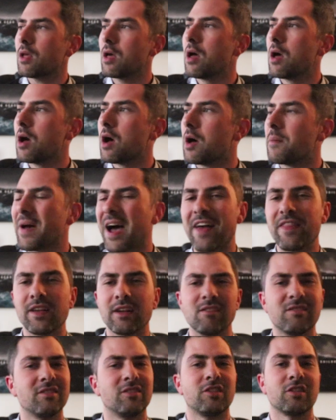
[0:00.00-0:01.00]
I
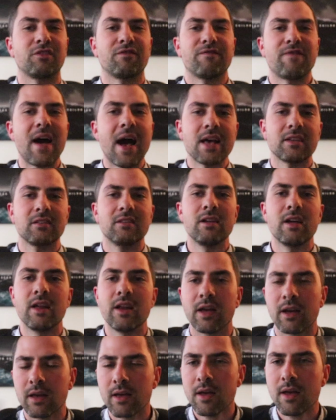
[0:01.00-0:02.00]
think it's just
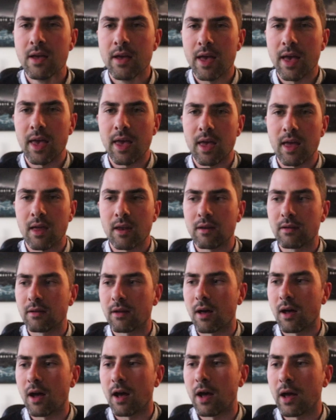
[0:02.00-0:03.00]
fascinating, and
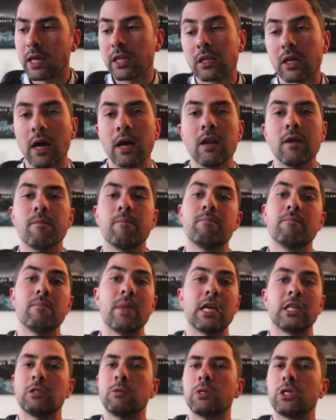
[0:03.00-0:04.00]
it kind of
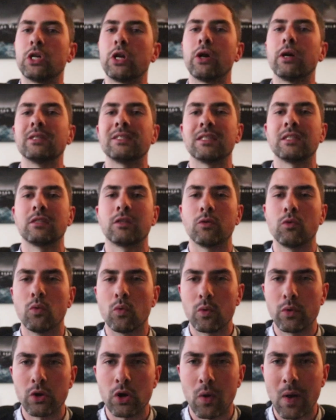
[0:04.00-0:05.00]
makes me curious as
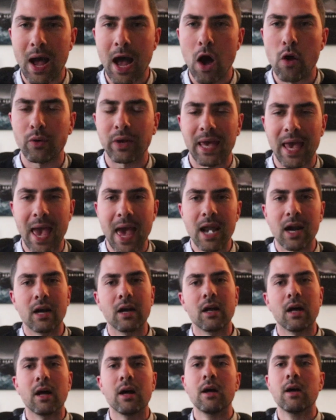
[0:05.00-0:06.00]
to, you know, how
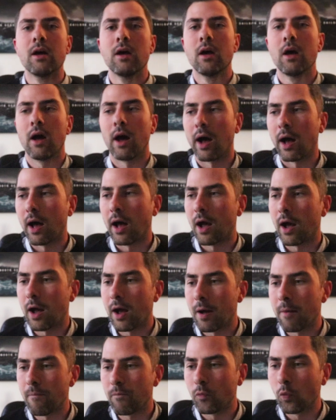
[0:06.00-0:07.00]
Canada
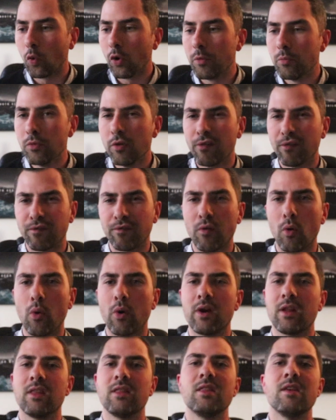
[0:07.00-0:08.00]
would move
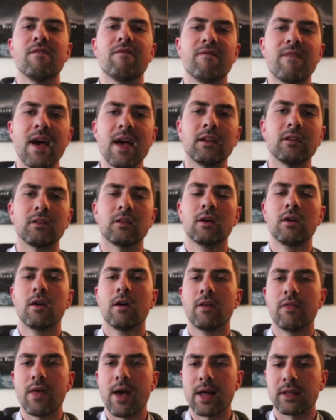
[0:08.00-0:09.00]
forward in the event
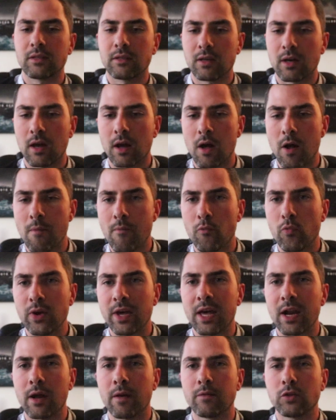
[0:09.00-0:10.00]
that
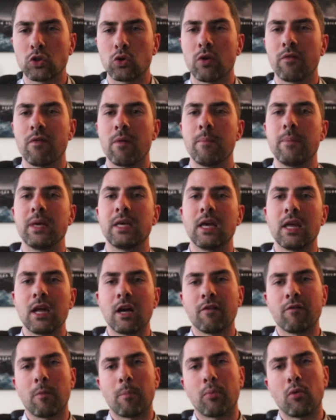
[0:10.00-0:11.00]
we get a sort of a
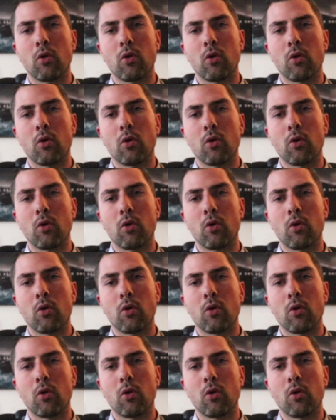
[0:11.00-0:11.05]
beginning of a